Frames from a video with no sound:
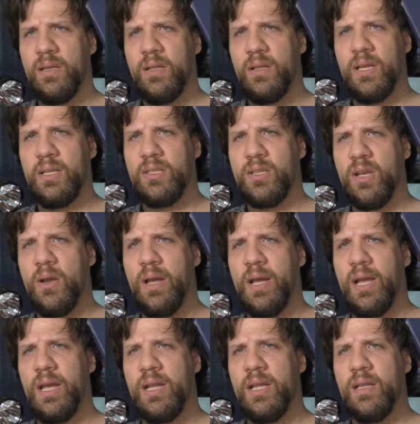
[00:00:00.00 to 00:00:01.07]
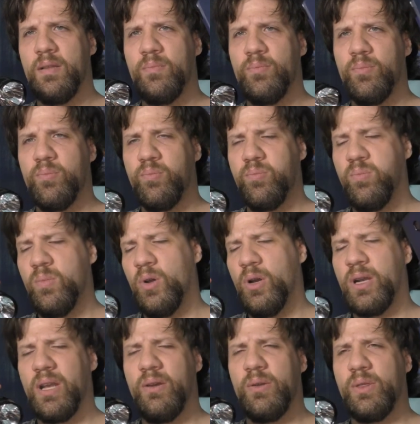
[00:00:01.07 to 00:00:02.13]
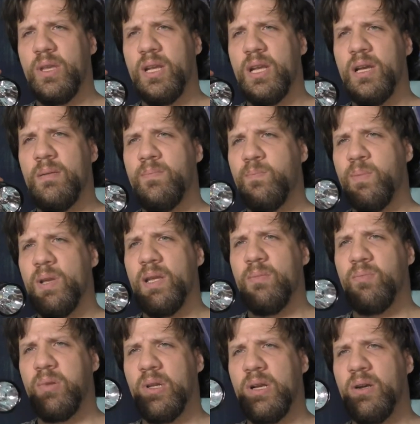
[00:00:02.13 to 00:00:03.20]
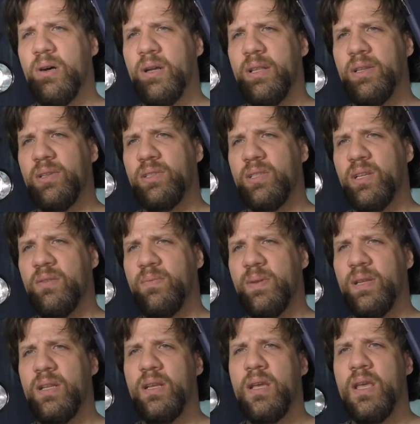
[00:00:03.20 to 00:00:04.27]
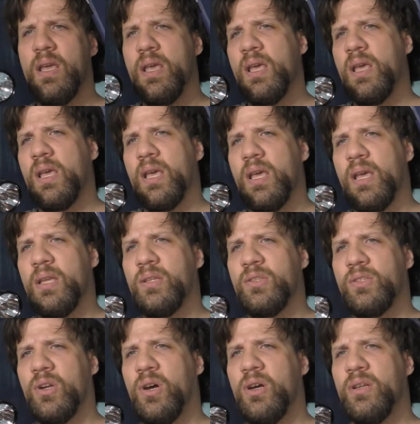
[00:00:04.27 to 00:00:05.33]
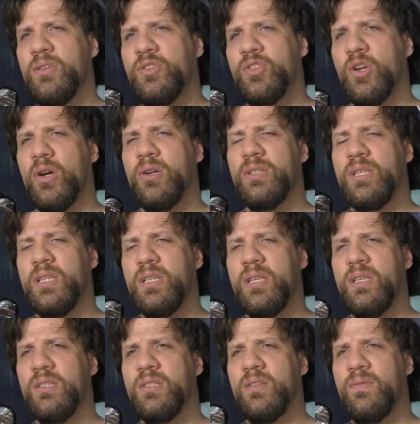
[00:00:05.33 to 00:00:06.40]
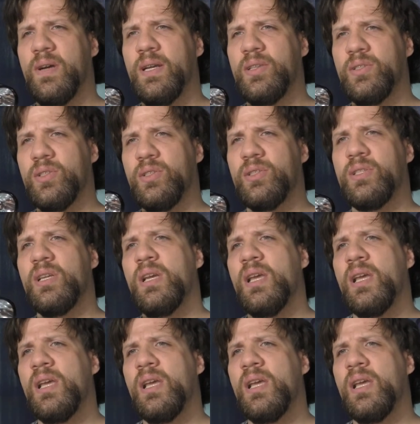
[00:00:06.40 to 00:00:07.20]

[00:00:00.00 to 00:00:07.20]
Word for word: Let's go ahead and hook everything up and plug all this stuff in and start charging these devices.